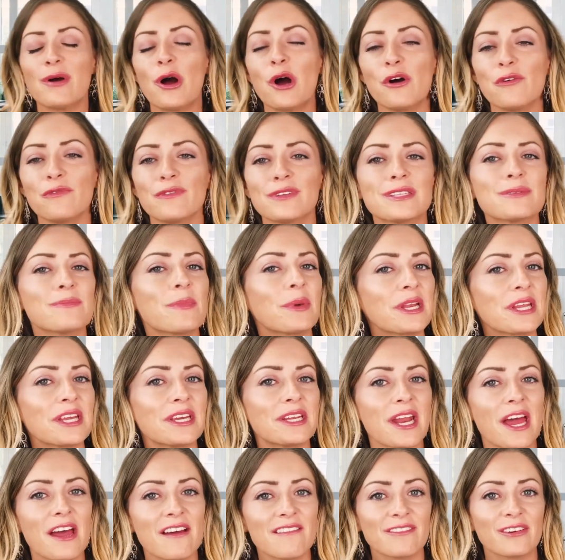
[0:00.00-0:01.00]
all of this money
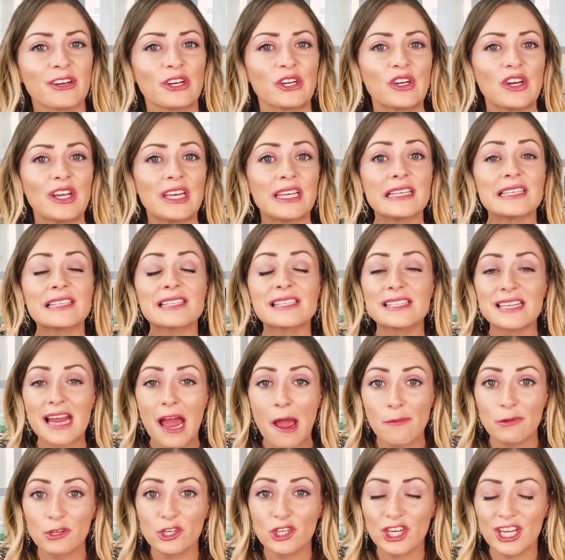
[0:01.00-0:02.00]
and effort in
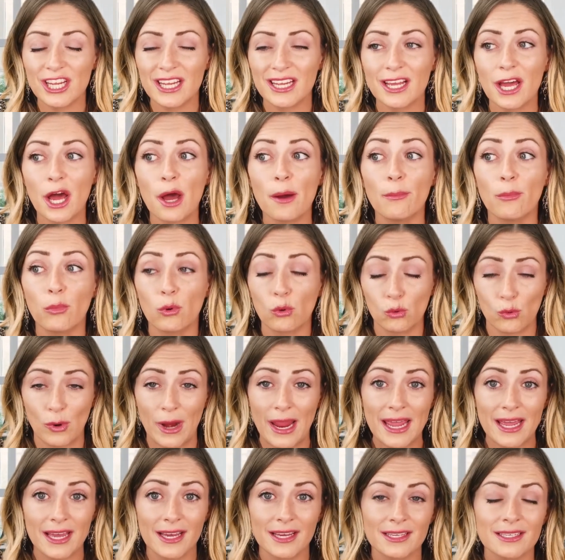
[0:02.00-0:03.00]
establishing a
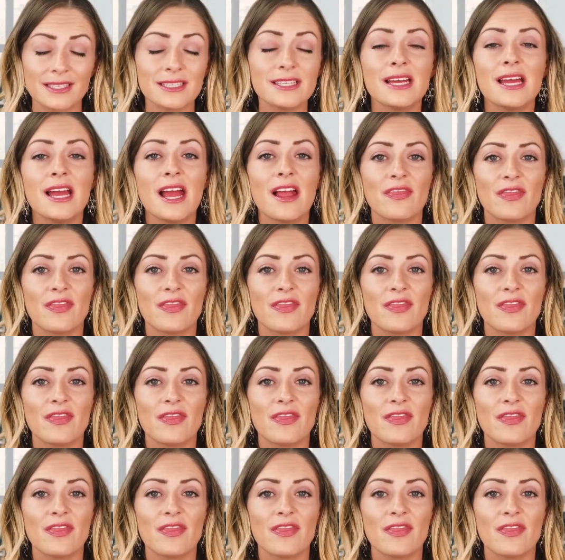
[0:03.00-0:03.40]
brand